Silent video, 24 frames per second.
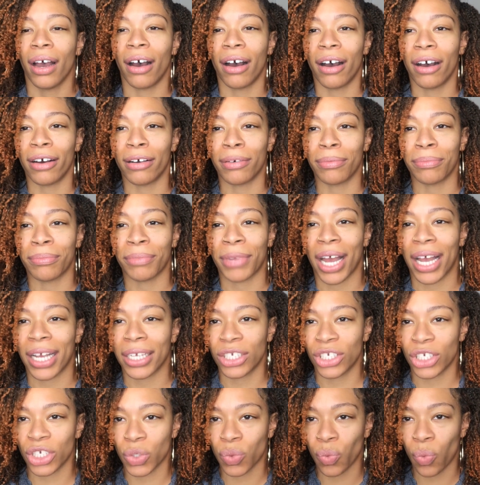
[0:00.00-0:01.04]
I
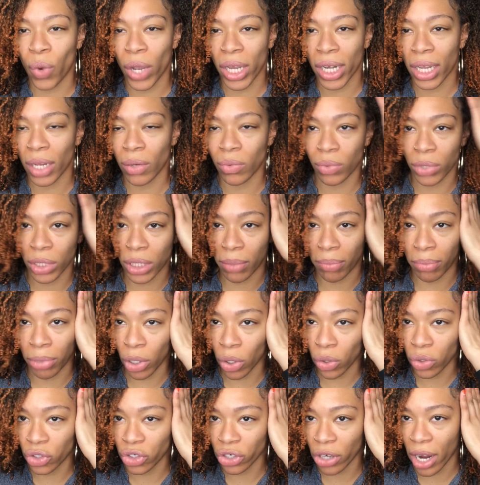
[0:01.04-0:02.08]
just went in with a
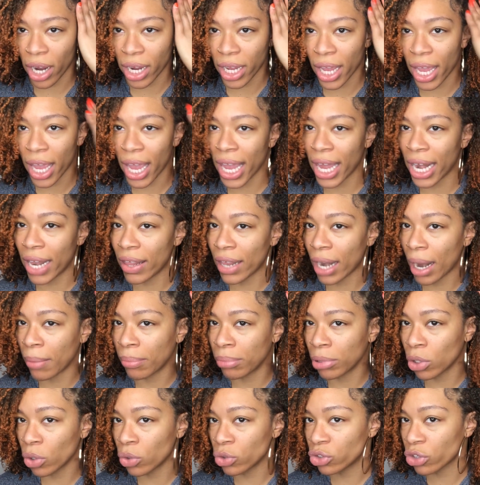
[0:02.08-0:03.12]
blow dryer, and then I
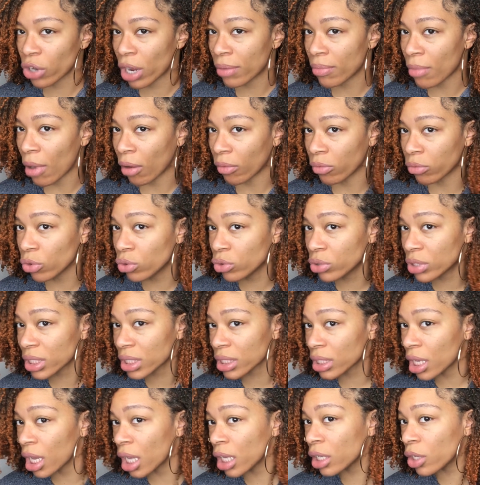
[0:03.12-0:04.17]
blow dried my
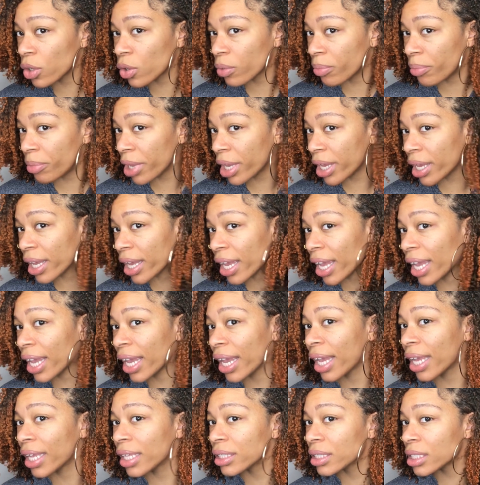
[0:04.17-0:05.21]
roots a little bit
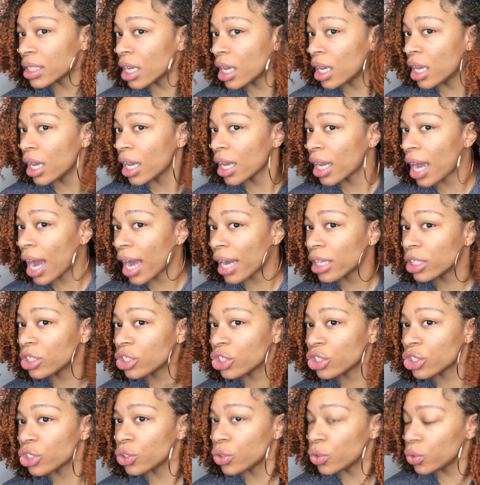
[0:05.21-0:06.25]
and kind of
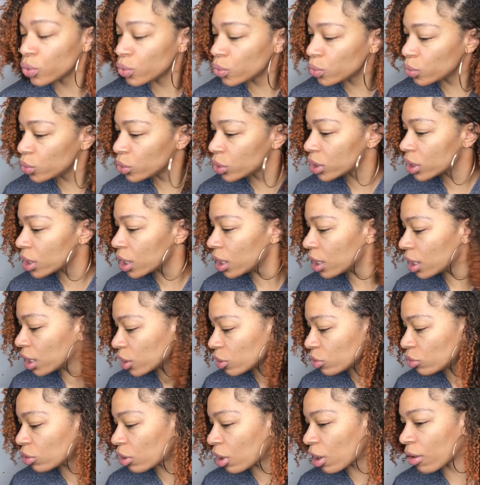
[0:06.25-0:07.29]
just used,
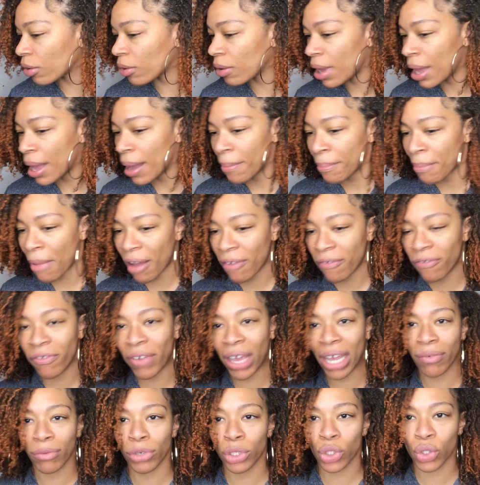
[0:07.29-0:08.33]
you know, my
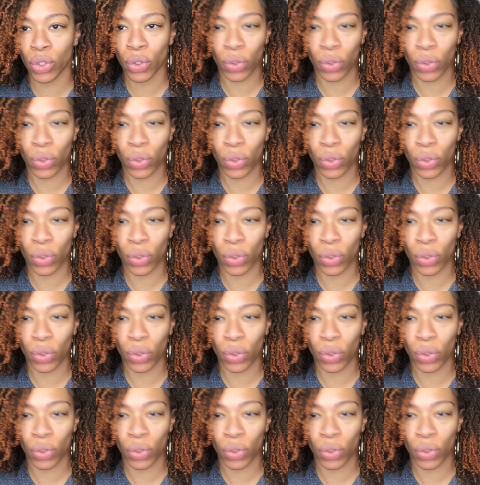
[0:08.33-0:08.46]
favorite